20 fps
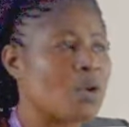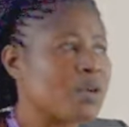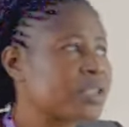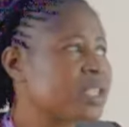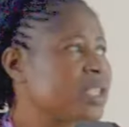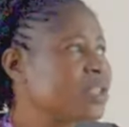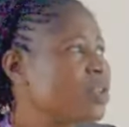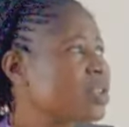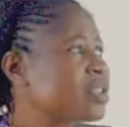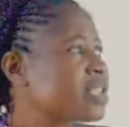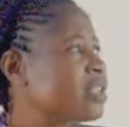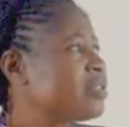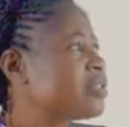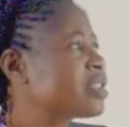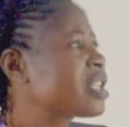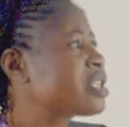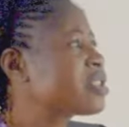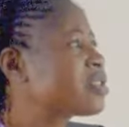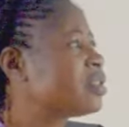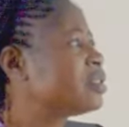Continuous
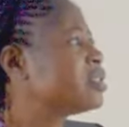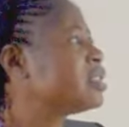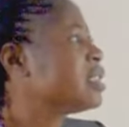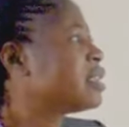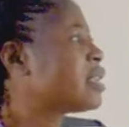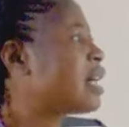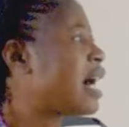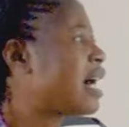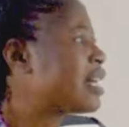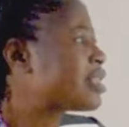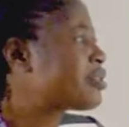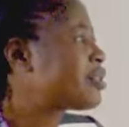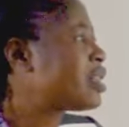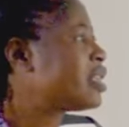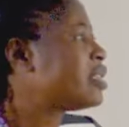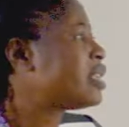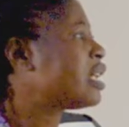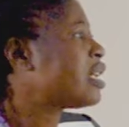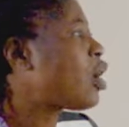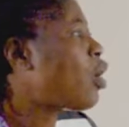education and
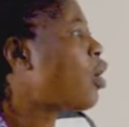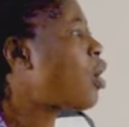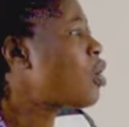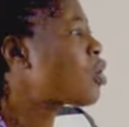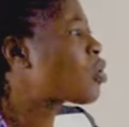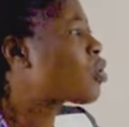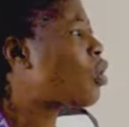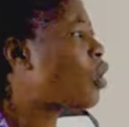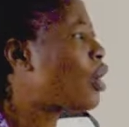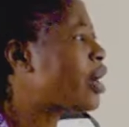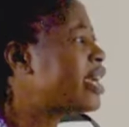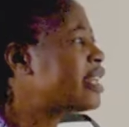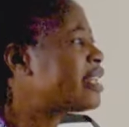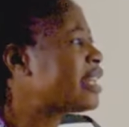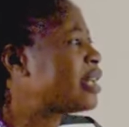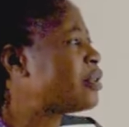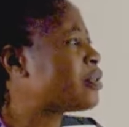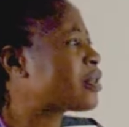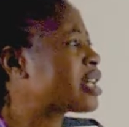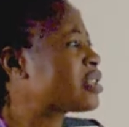training. The ongoing
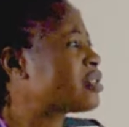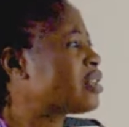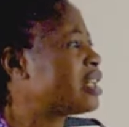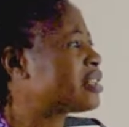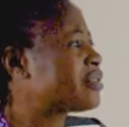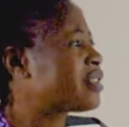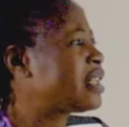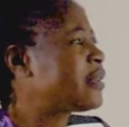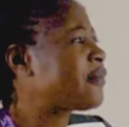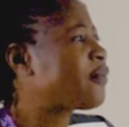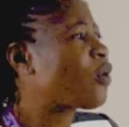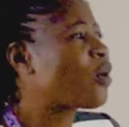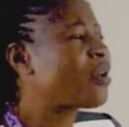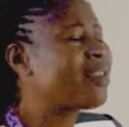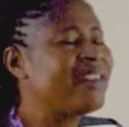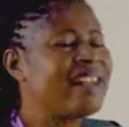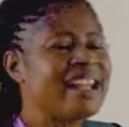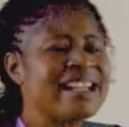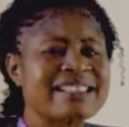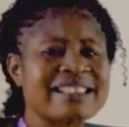education and training for
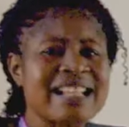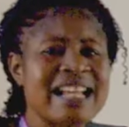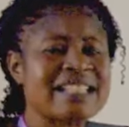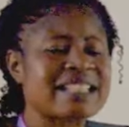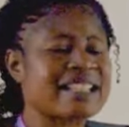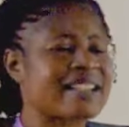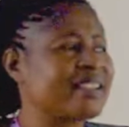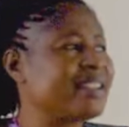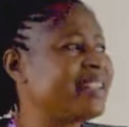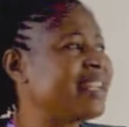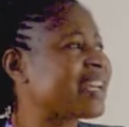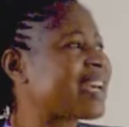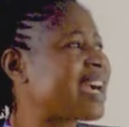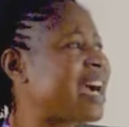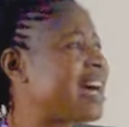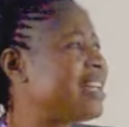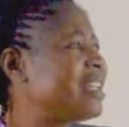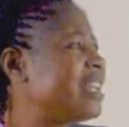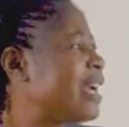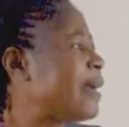latest
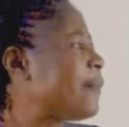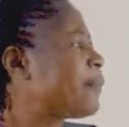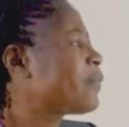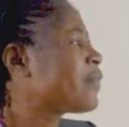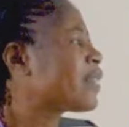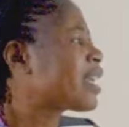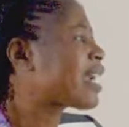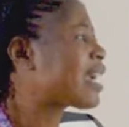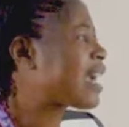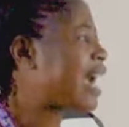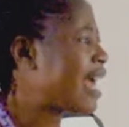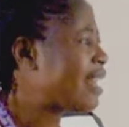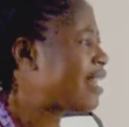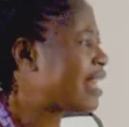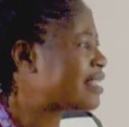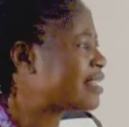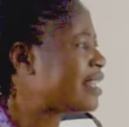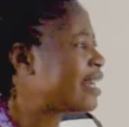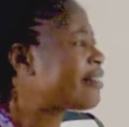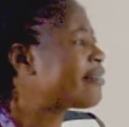clinical
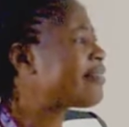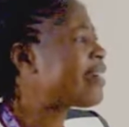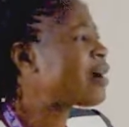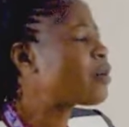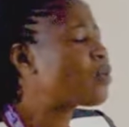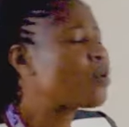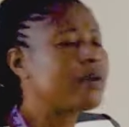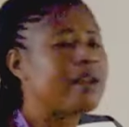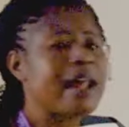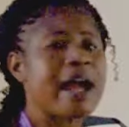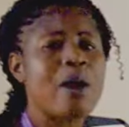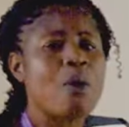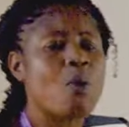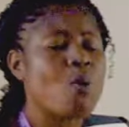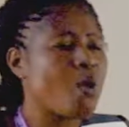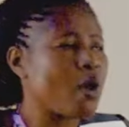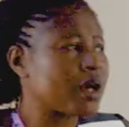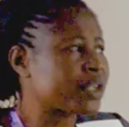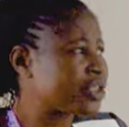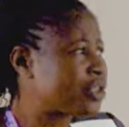guidelines. Then
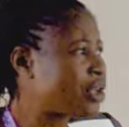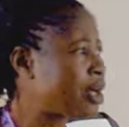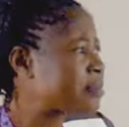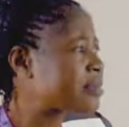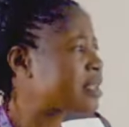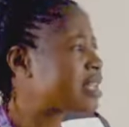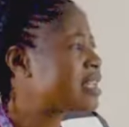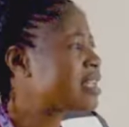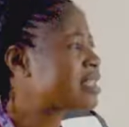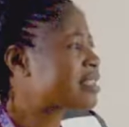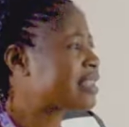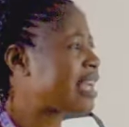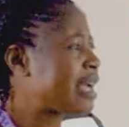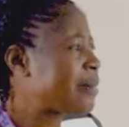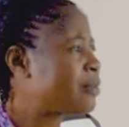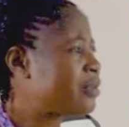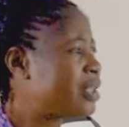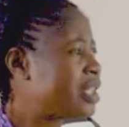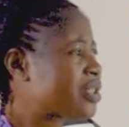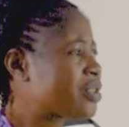regular workshops,
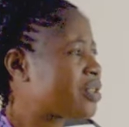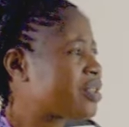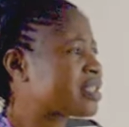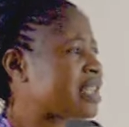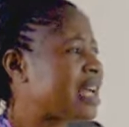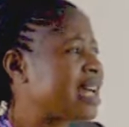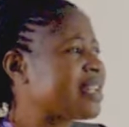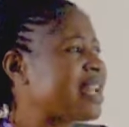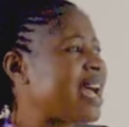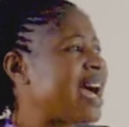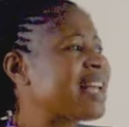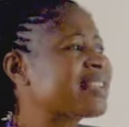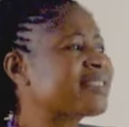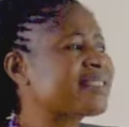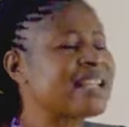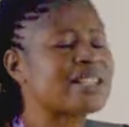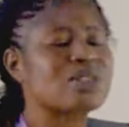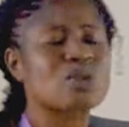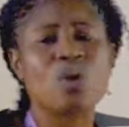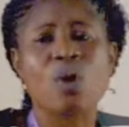simulations, and
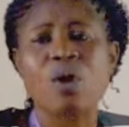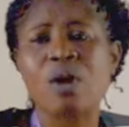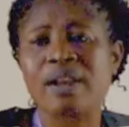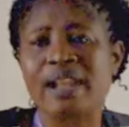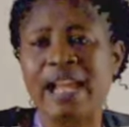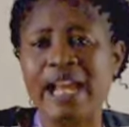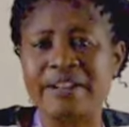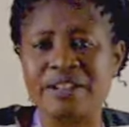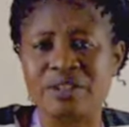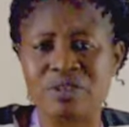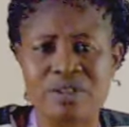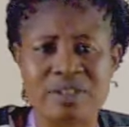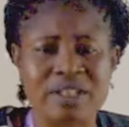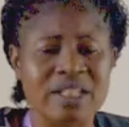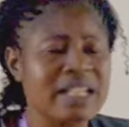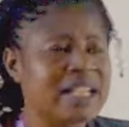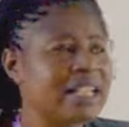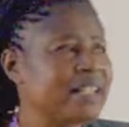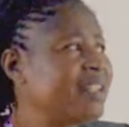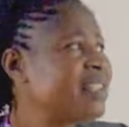access to online
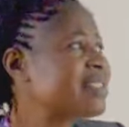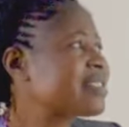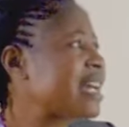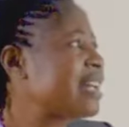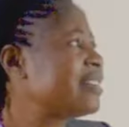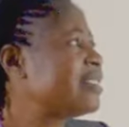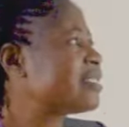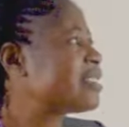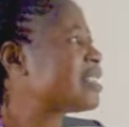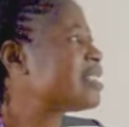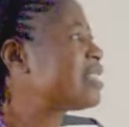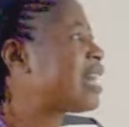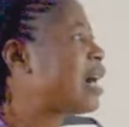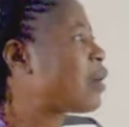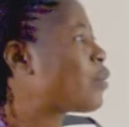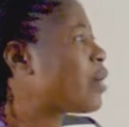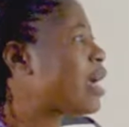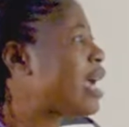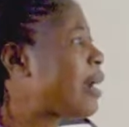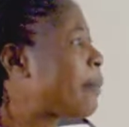resources. These are the things
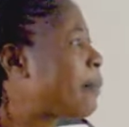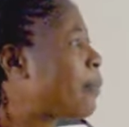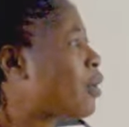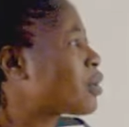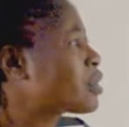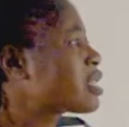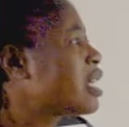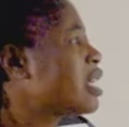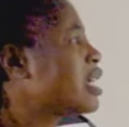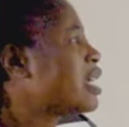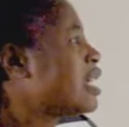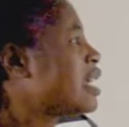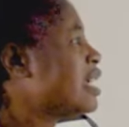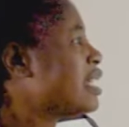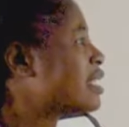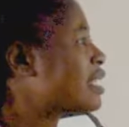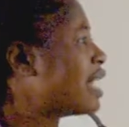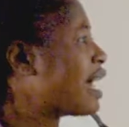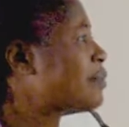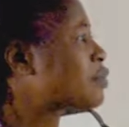that will help us
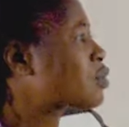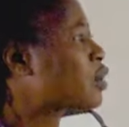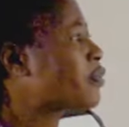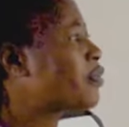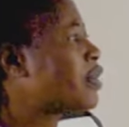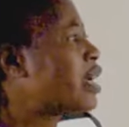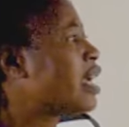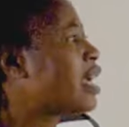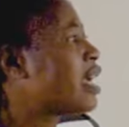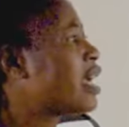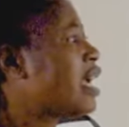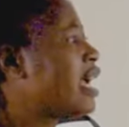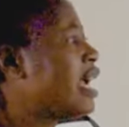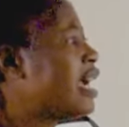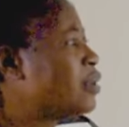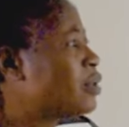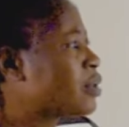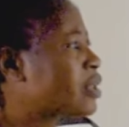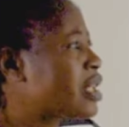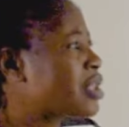in terms of
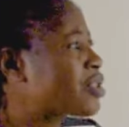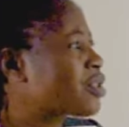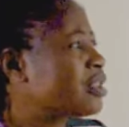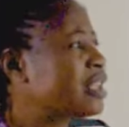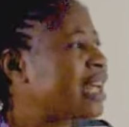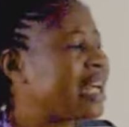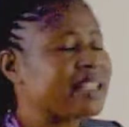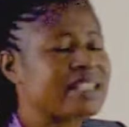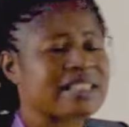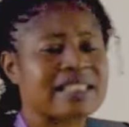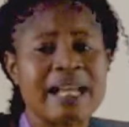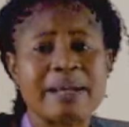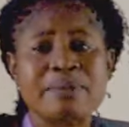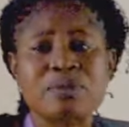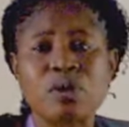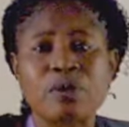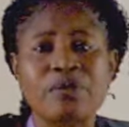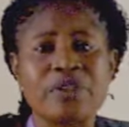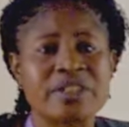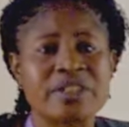education and in terms of